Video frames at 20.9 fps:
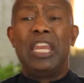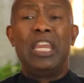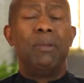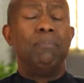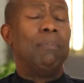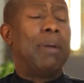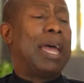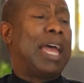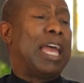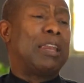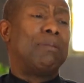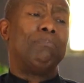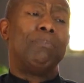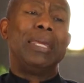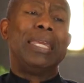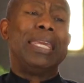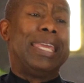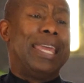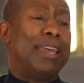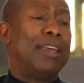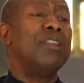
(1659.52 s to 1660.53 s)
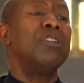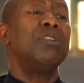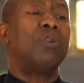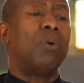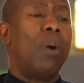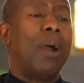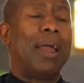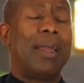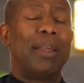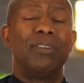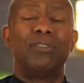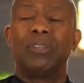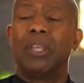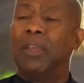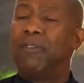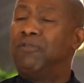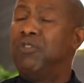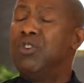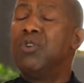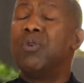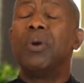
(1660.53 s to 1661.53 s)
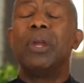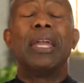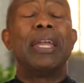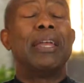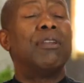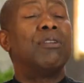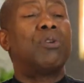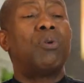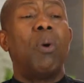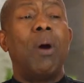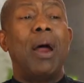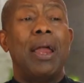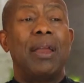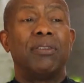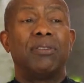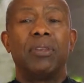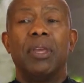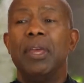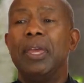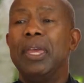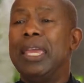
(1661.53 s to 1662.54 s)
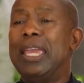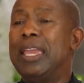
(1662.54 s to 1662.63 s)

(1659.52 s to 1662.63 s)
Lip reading: any man be in Christ, if you're in Christ,